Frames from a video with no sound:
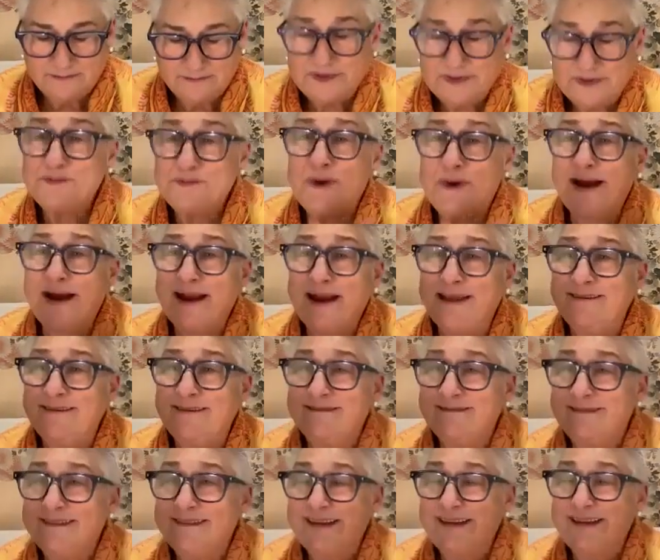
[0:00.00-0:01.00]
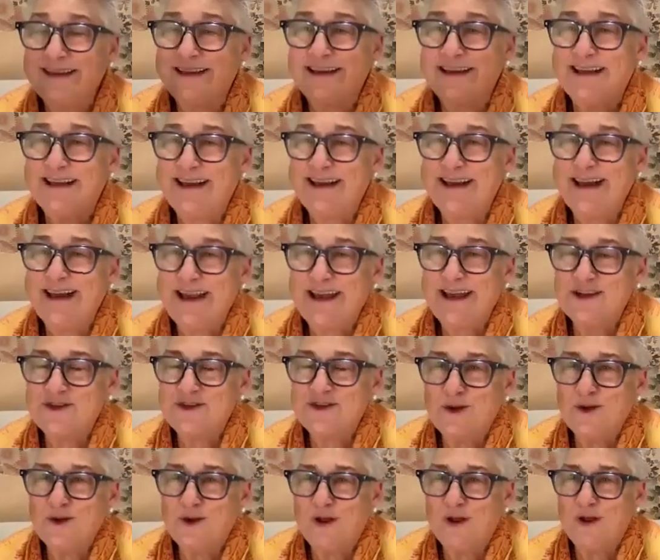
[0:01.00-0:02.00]
this body.
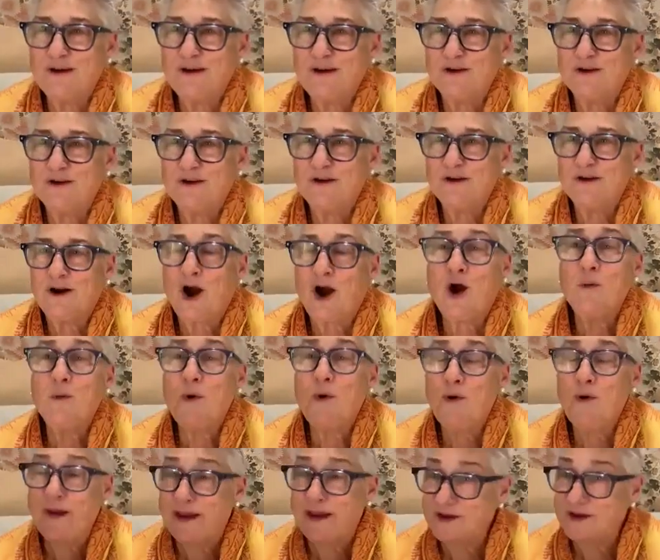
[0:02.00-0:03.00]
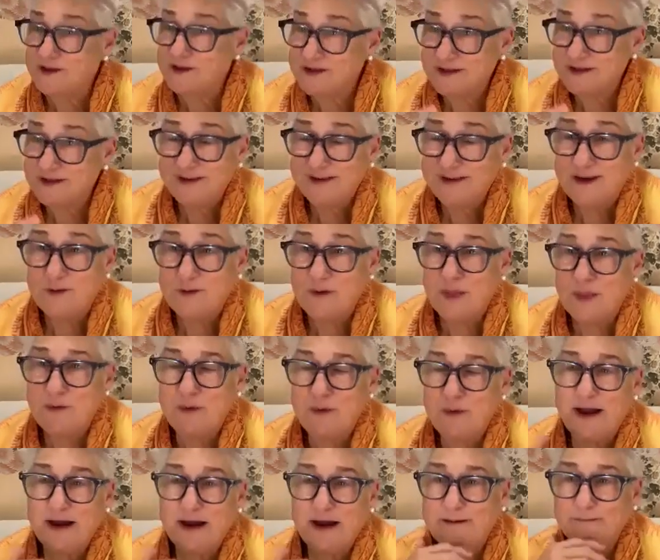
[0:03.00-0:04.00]
It's no longer harmonious with the
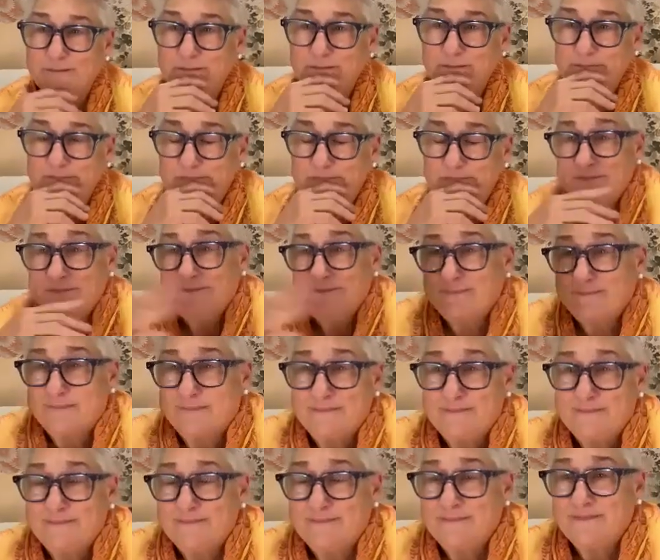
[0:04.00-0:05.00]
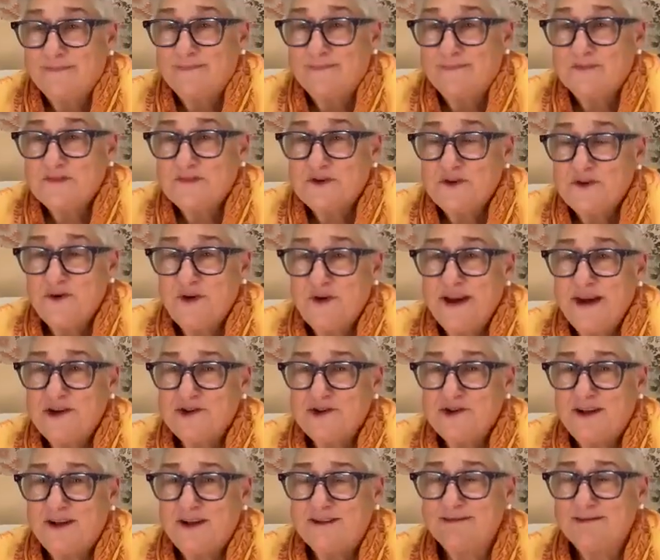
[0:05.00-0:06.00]
body. So you don't eat
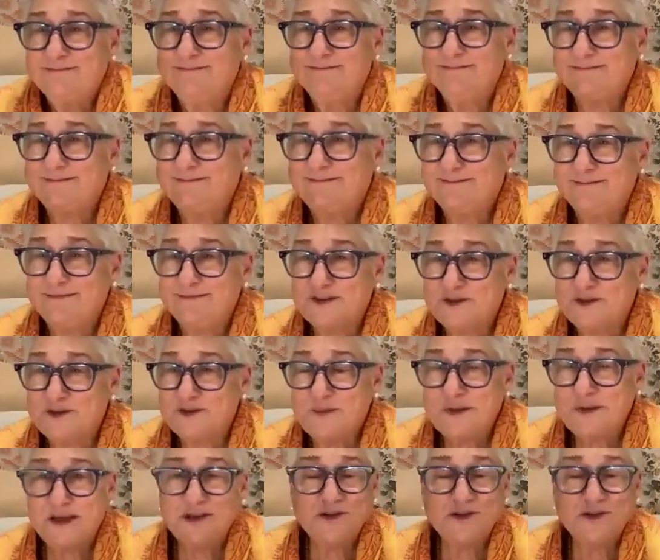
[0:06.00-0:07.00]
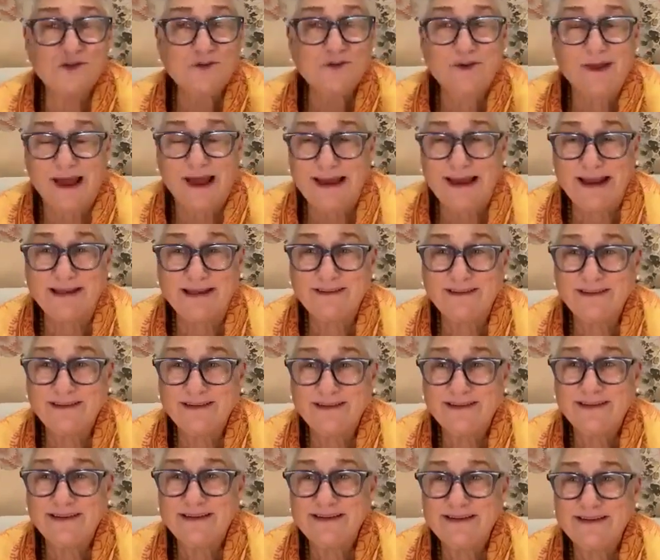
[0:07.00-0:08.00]
chocolate. Just because you like it
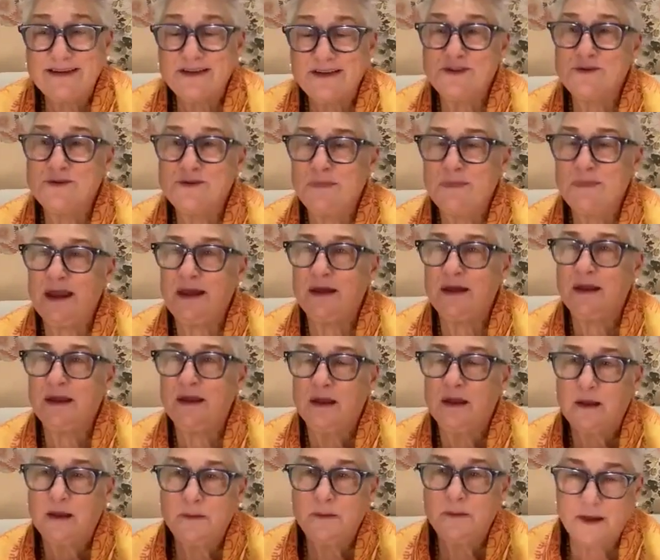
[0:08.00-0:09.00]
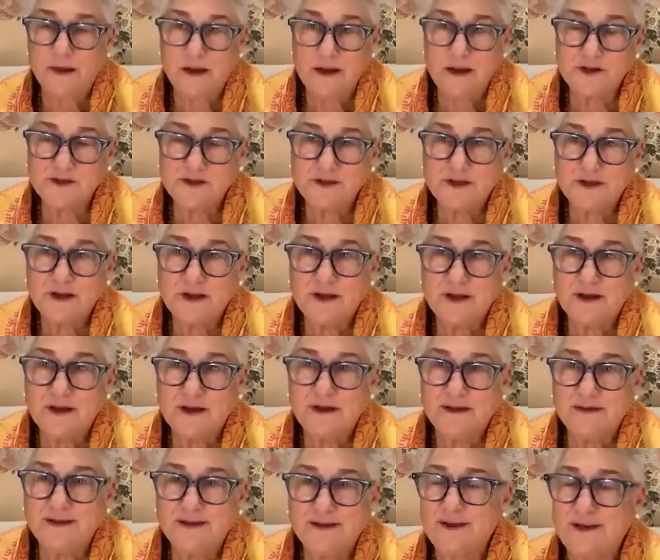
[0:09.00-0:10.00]
doesn't mean that
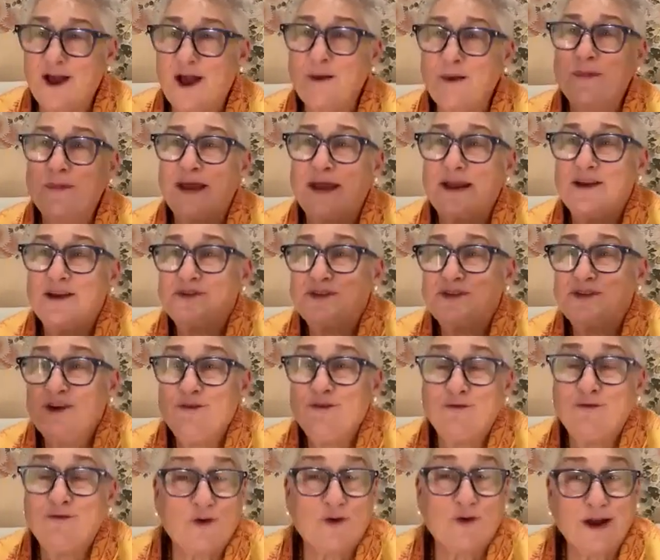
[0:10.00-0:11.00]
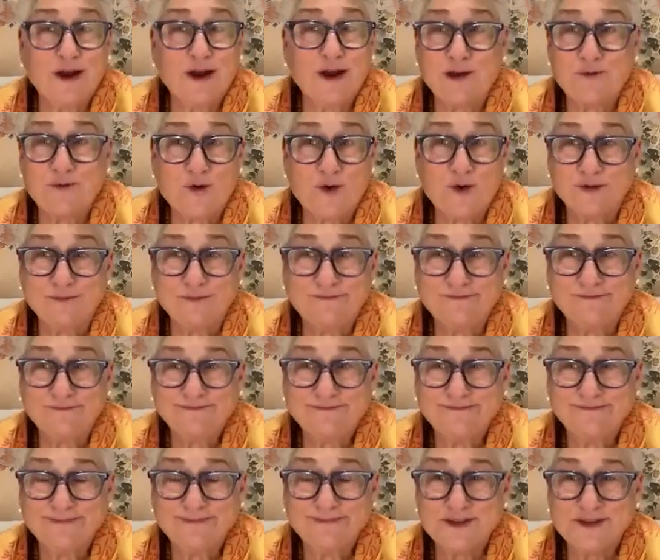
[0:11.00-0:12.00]
the time gate is there for it anymore.
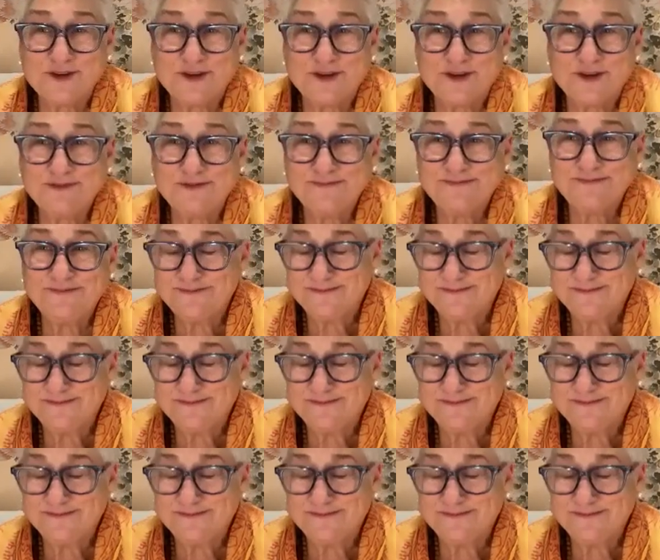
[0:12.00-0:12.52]
That's all.